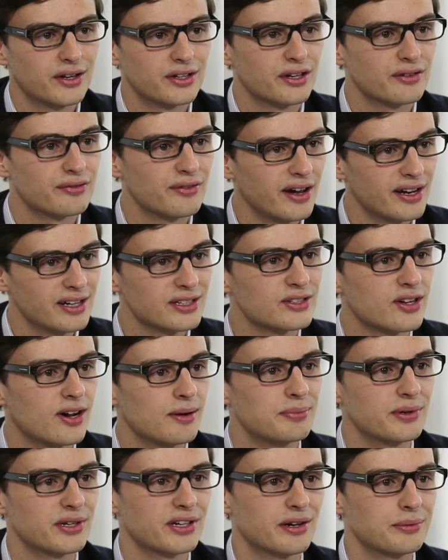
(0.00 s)
The final
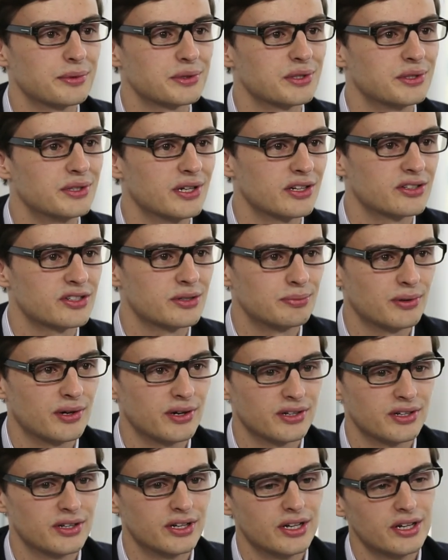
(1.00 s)
topic I want to touch
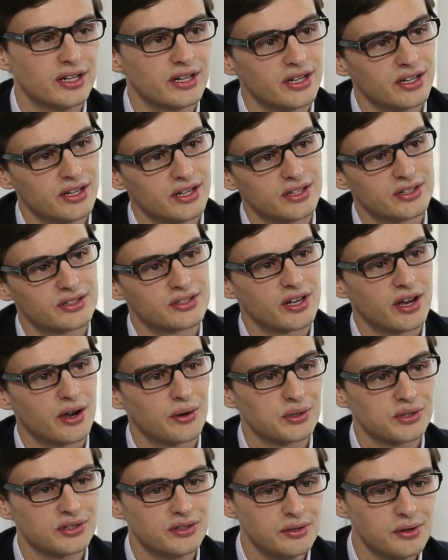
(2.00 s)
upon is
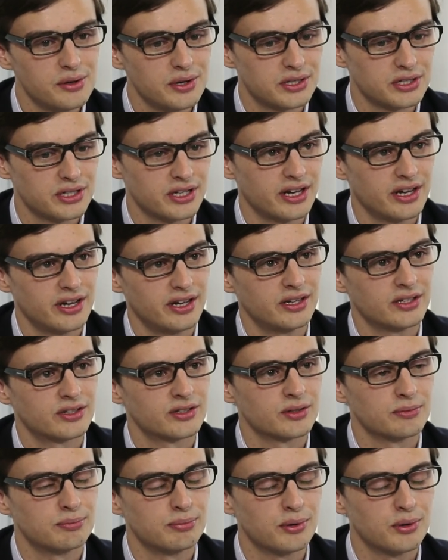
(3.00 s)
how CUHK
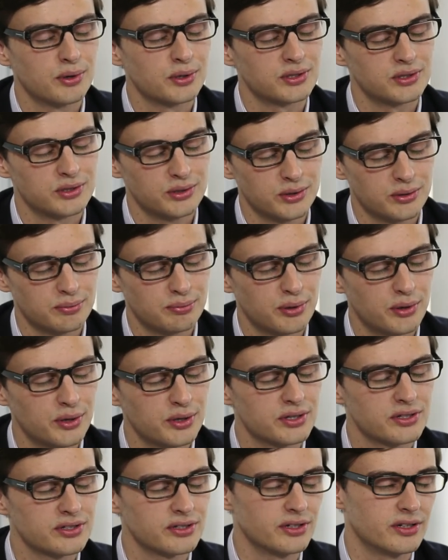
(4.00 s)
supports your
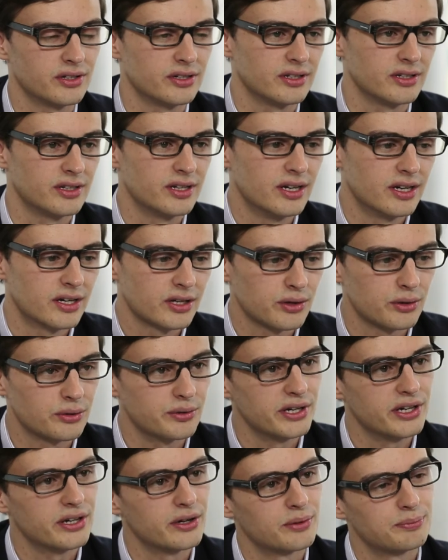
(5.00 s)
personal
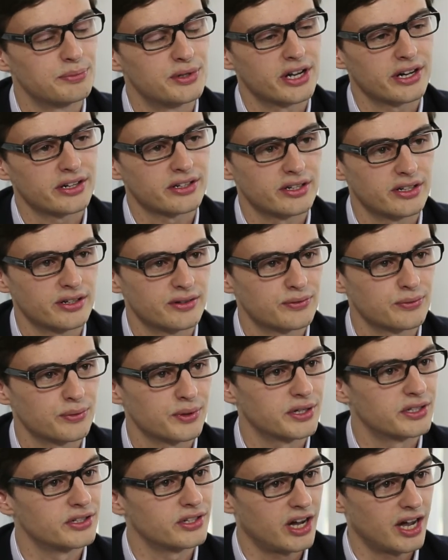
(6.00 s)
career objectives
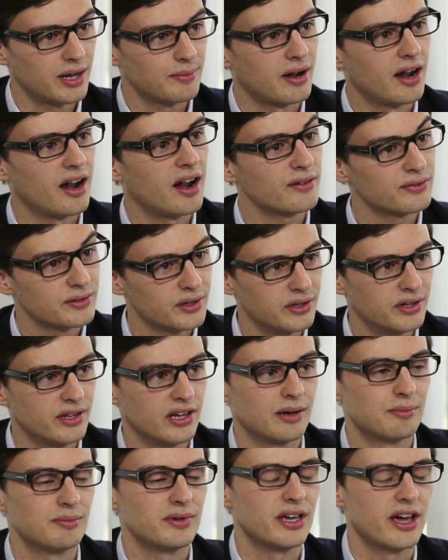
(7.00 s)
for the time after the
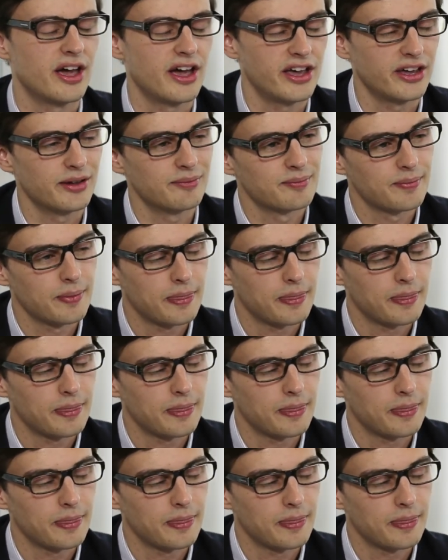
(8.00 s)
MBA.